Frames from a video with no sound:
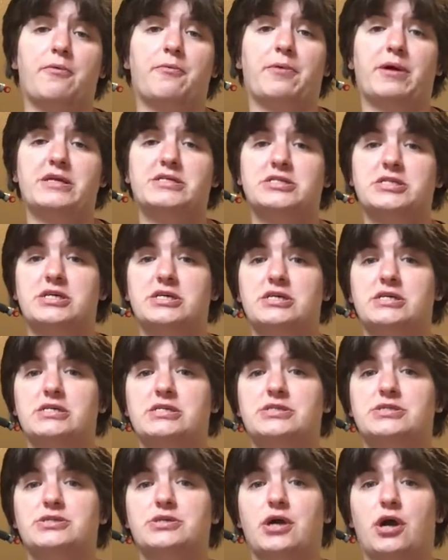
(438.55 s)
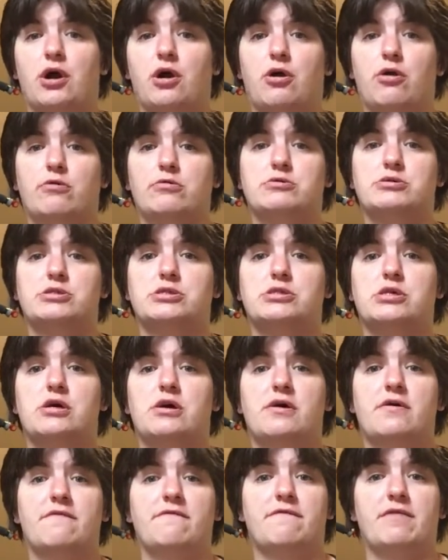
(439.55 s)
witches, ghosts,
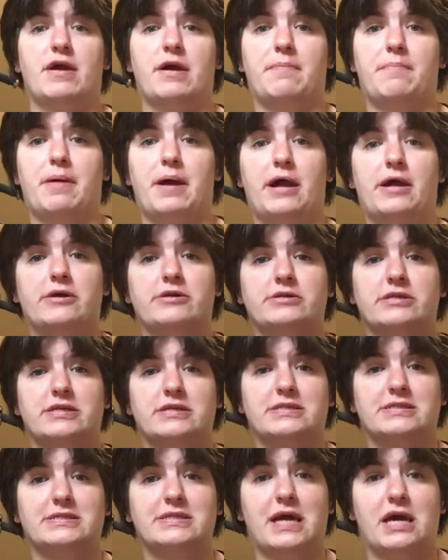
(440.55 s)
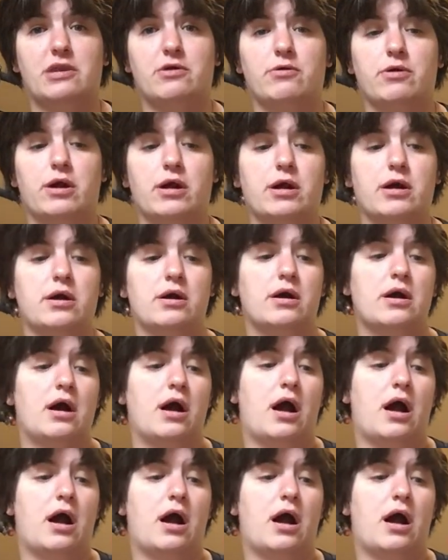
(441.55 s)
vampires, etc.